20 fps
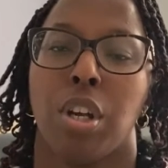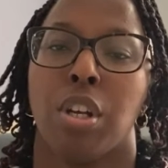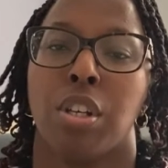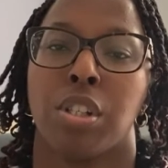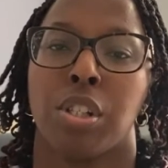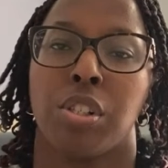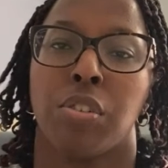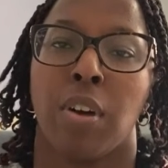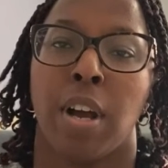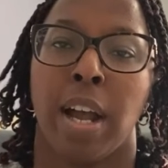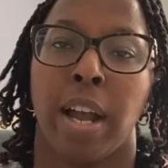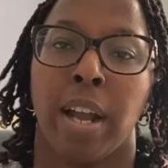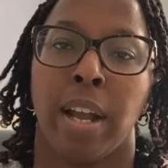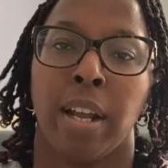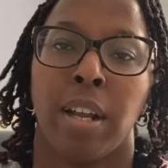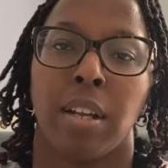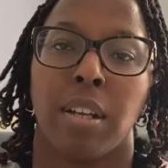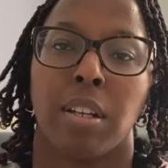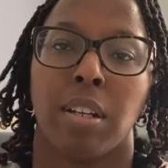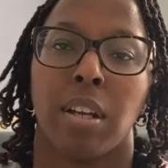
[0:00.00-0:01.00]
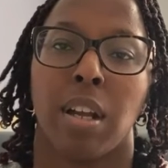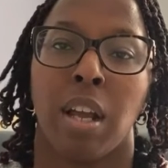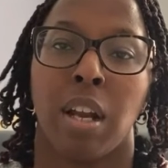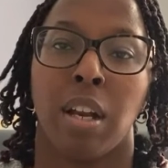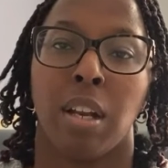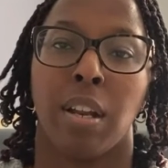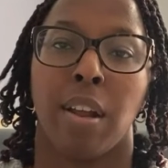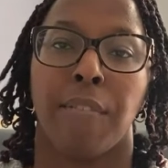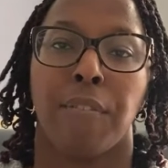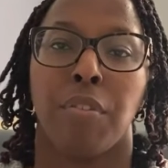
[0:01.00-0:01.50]

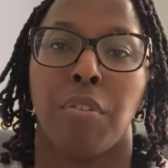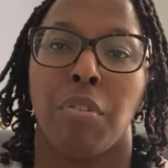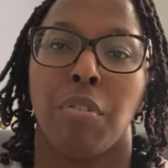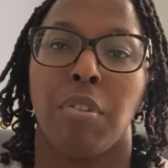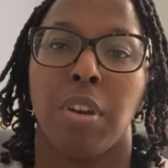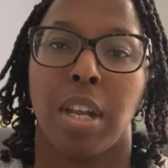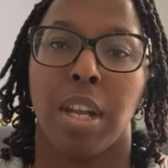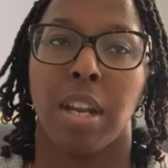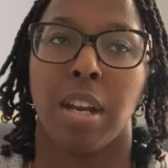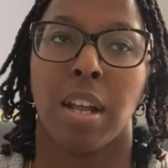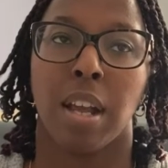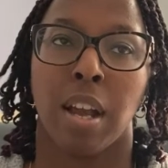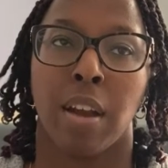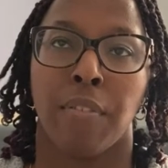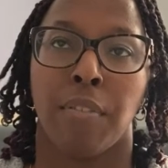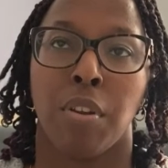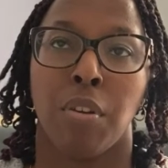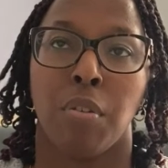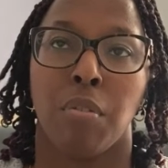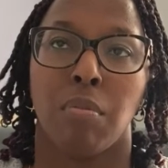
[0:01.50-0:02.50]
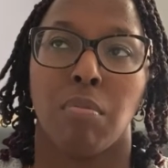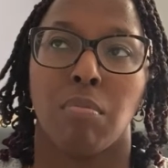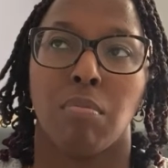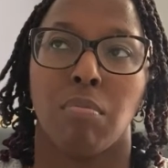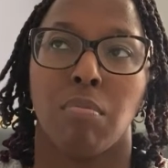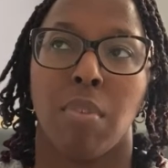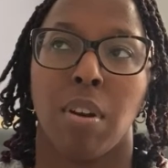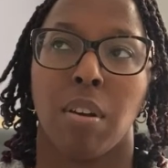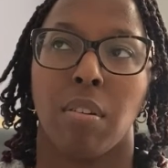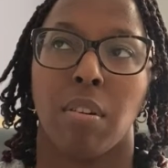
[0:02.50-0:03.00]
If you
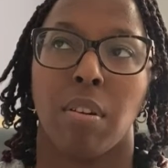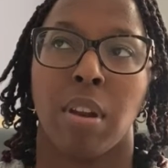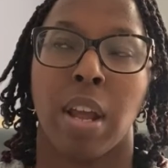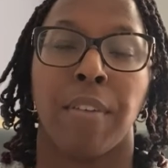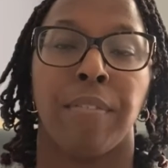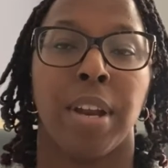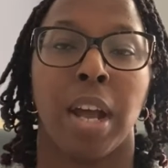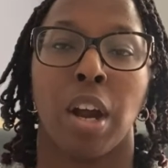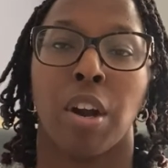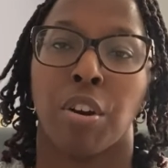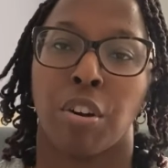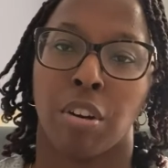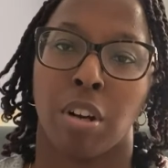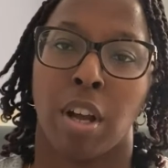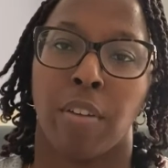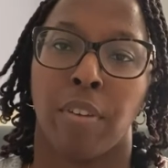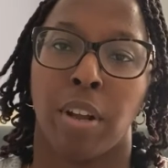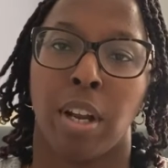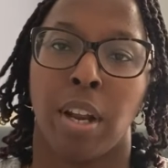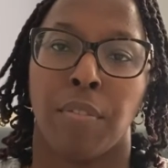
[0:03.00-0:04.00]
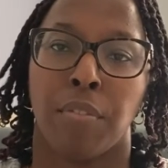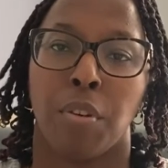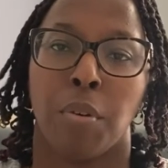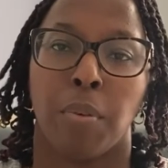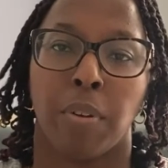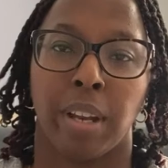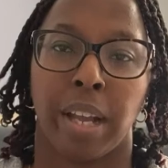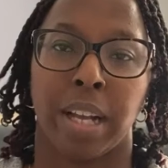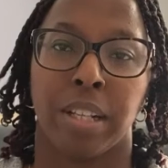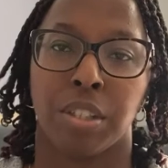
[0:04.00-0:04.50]
have not heard of it, and if you
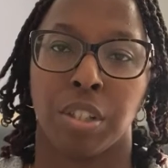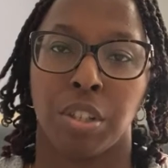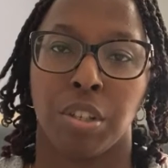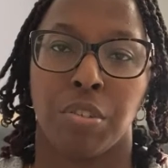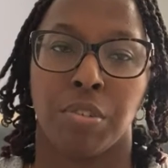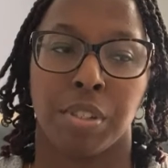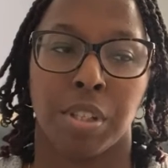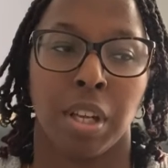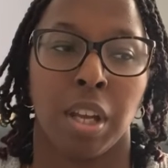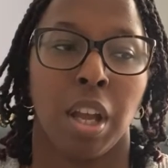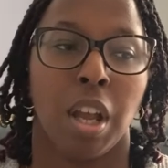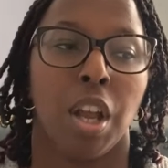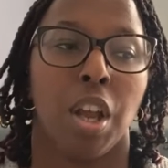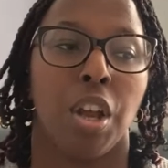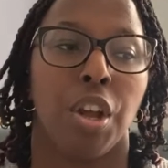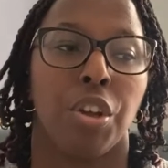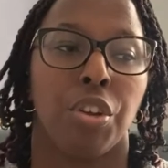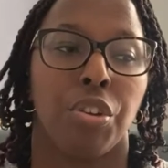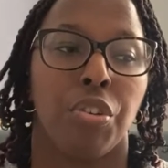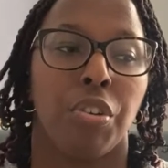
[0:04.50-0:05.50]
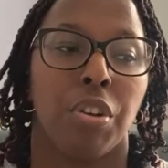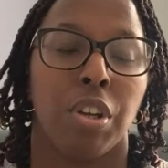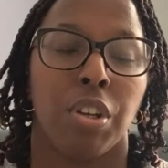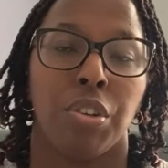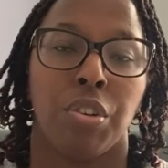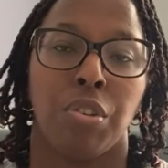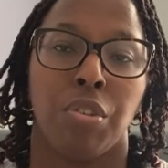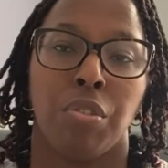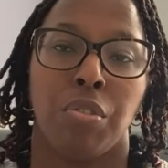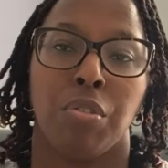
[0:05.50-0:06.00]
would like to use it, you can
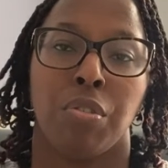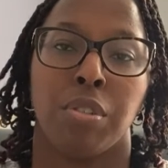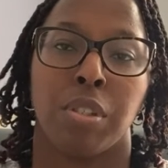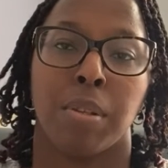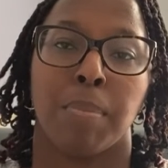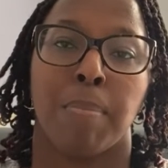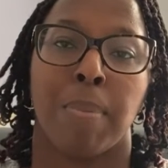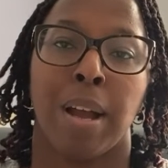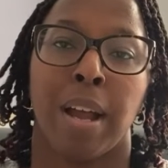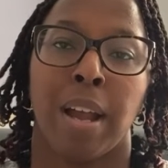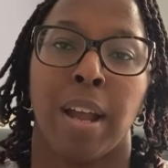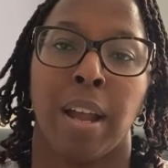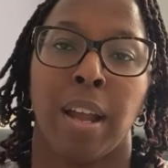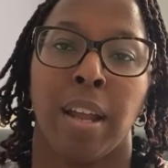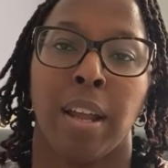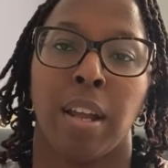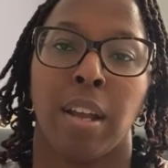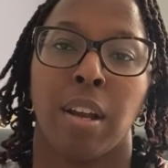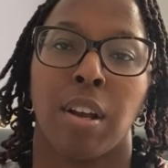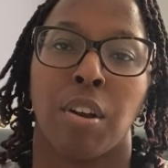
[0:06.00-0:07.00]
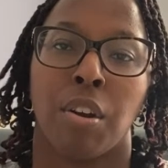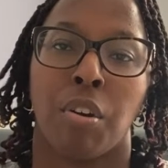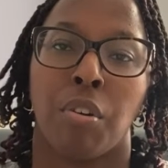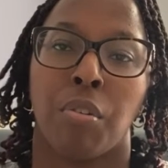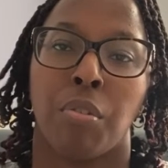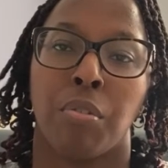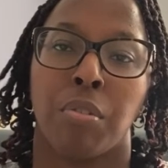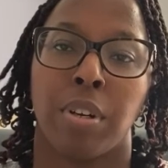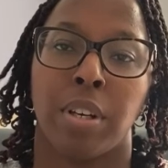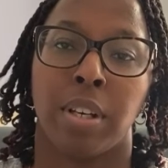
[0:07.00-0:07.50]
use my
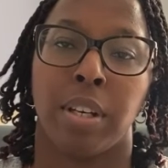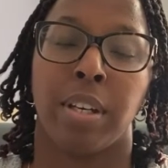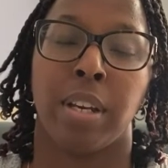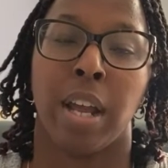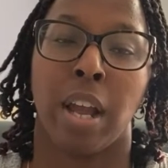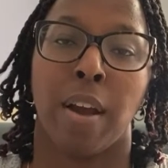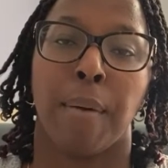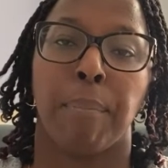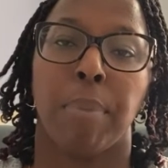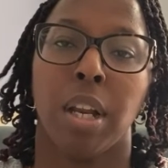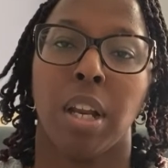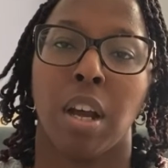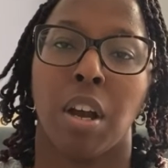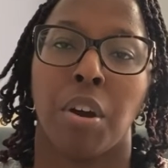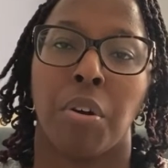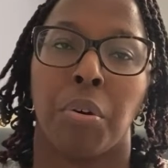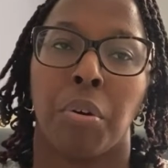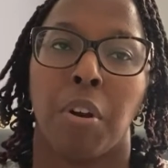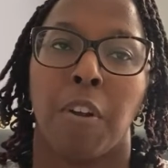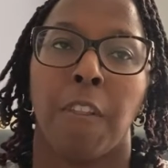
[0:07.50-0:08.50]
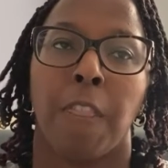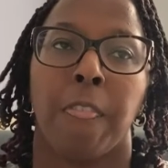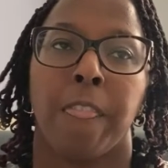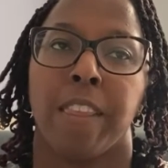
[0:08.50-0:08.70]
code down below.